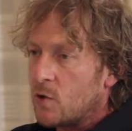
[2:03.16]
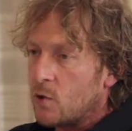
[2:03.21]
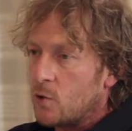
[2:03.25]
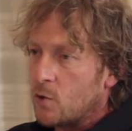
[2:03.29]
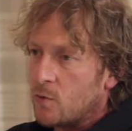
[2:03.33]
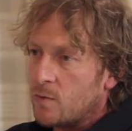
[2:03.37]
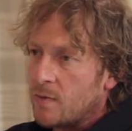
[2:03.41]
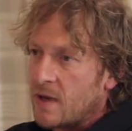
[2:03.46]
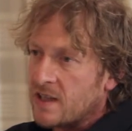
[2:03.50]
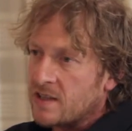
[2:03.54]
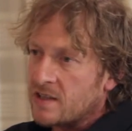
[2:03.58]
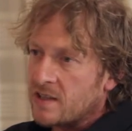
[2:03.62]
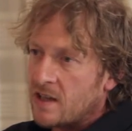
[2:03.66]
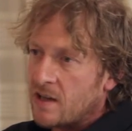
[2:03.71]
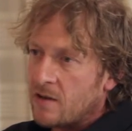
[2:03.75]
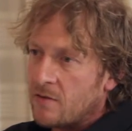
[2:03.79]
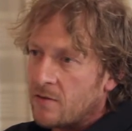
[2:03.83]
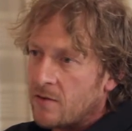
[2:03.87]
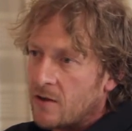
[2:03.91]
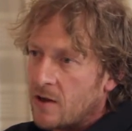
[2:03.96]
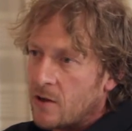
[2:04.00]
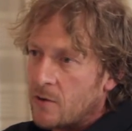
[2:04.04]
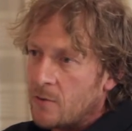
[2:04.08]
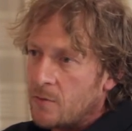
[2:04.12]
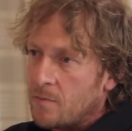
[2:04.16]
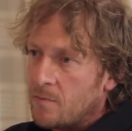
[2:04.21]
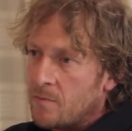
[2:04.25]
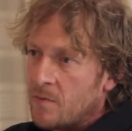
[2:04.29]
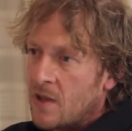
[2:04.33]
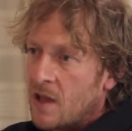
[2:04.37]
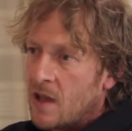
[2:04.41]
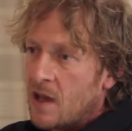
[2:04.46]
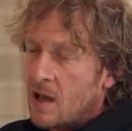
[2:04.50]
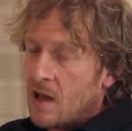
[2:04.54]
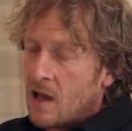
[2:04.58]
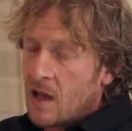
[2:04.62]
or mass airflow.
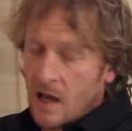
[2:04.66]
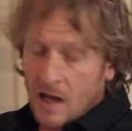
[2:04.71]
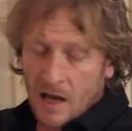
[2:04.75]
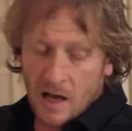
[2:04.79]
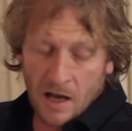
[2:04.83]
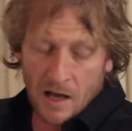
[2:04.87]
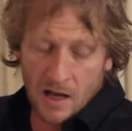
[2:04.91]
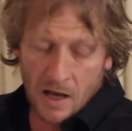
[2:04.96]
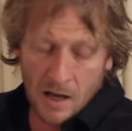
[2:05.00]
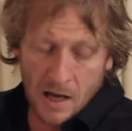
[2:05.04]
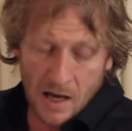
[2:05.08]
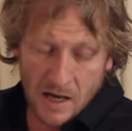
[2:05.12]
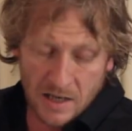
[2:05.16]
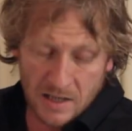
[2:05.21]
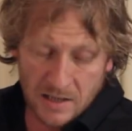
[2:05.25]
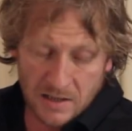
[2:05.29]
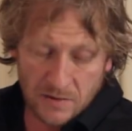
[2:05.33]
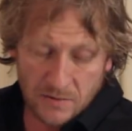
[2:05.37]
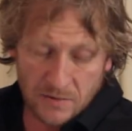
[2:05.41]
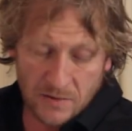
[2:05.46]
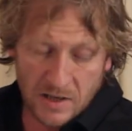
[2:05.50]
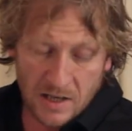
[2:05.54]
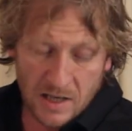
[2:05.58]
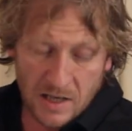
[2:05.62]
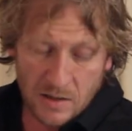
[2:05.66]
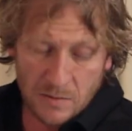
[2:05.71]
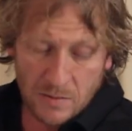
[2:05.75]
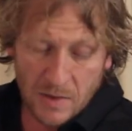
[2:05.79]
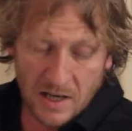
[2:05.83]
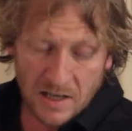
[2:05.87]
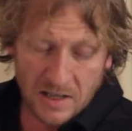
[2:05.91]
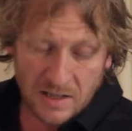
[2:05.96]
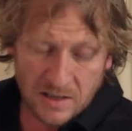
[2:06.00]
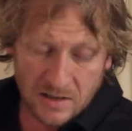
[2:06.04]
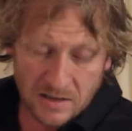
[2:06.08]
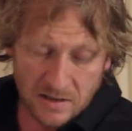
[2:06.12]
And it's a VE
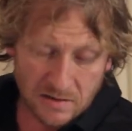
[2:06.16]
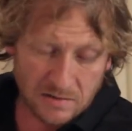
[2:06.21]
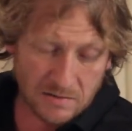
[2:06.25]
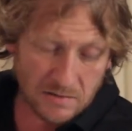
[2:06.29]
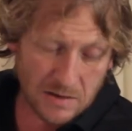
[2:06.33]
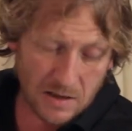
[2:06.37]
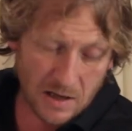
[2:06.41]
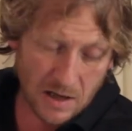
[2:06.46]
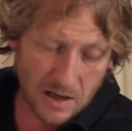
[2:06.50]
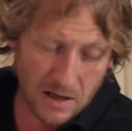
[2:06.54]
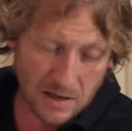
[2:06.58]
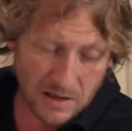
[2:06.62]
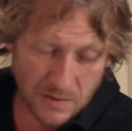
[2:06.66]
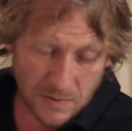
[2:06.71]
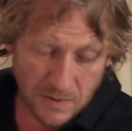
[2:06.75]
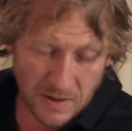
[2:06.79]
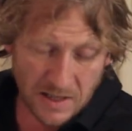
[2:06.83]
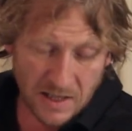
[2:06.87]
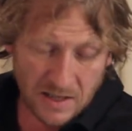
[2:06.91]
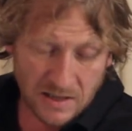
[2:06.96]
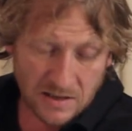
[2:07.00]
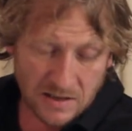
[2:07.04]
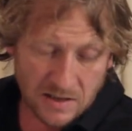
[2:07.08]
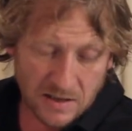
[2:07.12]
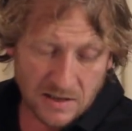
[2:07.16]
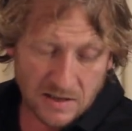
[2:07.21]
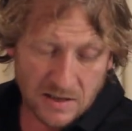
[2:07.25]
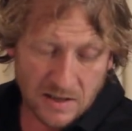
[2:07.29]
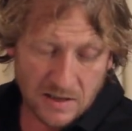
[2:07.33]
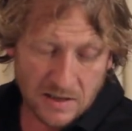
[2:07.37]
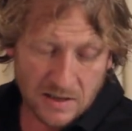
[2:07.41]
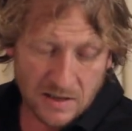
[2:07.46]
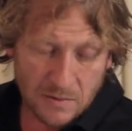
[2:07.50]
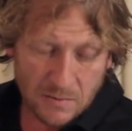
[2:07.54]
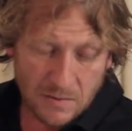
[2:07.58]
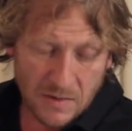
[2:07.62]
based speed density
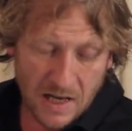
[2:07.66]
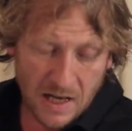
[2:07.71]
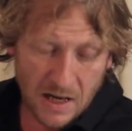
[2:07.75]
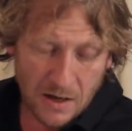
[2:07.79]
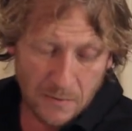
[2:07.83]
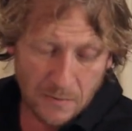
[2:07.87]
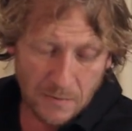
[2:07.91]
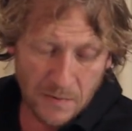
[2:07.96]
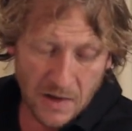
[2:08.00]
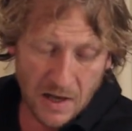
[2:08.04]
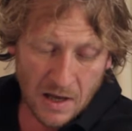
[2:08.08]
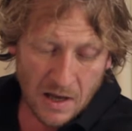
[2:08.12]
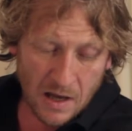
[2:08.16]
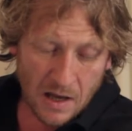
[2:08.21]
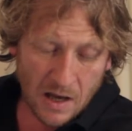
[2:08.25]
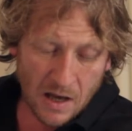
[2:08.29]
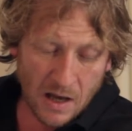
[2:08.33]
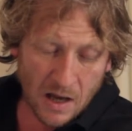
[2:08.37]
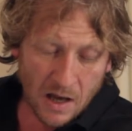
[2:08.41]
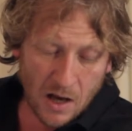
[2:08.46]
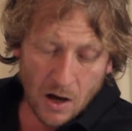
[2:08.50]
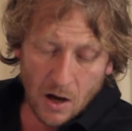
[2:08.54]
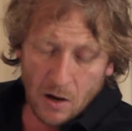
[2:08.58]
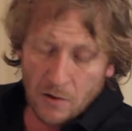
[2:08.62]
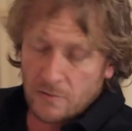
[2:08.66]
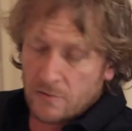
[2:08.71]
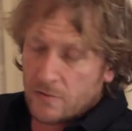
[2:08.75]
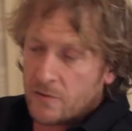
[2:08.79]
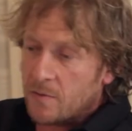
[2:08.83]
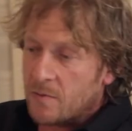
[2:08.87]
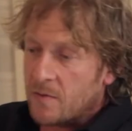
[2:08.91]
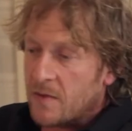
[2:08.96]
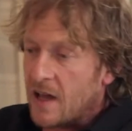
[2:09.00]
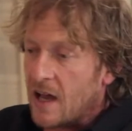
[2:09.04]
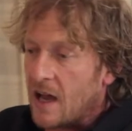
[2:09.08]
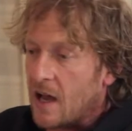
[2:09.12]
system now. On
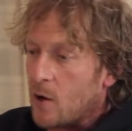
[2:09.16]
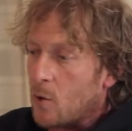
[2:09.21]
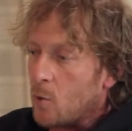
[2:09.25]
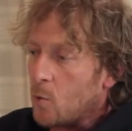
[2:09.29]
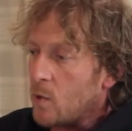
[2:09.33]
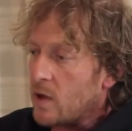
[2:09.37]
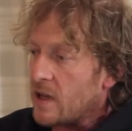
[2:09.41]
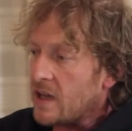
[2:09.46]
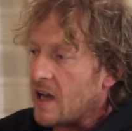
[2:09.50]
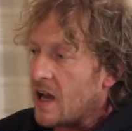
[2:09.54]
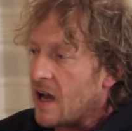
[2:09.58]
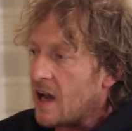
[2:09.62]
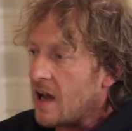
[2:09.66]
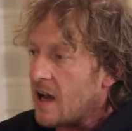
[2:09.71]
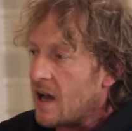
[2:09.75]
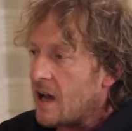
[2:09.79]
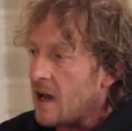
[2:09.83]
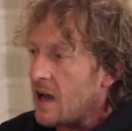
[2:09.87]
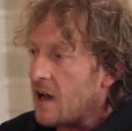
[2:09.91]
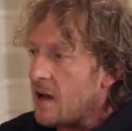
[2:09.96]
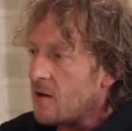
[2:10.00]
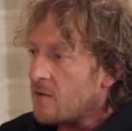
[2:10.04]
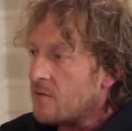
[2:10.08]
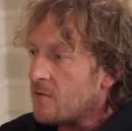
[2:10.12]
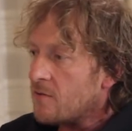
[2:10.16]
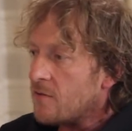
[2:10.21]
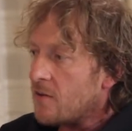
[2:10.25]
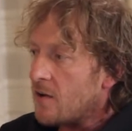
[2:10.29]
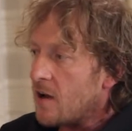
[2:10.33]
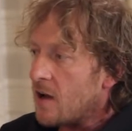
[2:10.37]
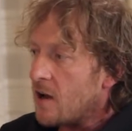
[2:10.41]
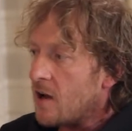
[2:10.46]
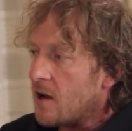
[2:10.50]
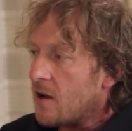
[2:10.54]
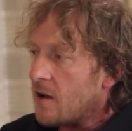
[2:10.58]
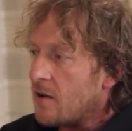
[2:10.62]
from that, we
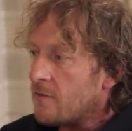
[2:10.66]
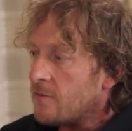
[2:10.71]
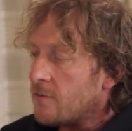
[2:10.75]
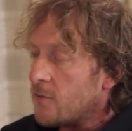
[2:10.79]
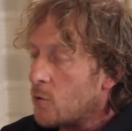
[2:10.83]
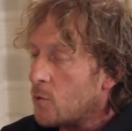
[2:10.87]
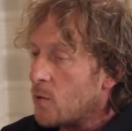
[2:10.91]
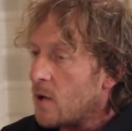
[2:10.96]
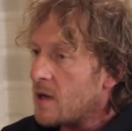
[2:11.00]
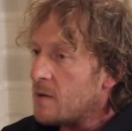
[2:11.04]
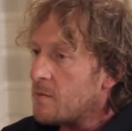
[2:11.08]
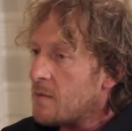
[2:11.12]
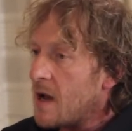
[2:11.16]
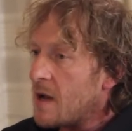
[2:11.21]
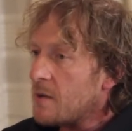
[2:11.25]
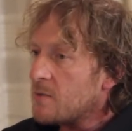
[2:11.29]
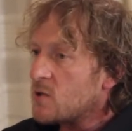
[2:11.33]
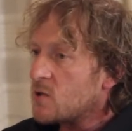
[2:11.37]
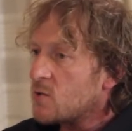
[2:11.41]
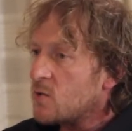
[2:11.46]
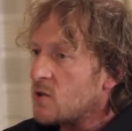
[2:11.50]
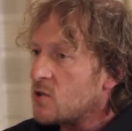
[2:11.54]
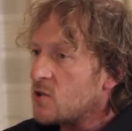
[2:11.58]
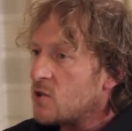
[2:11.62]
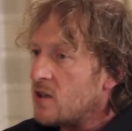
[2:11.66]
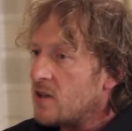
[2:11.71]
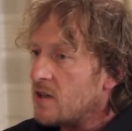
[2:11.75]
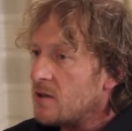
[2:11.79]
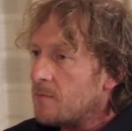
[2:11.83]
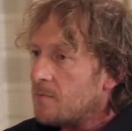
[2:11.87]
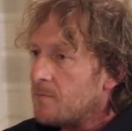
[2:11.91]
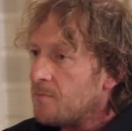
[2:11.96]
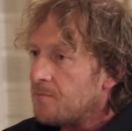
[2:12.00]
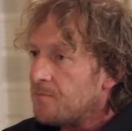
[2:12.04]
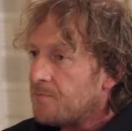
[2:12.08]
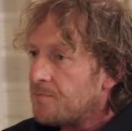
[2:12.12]
have four-way map
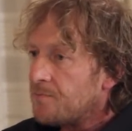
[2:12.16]
switching.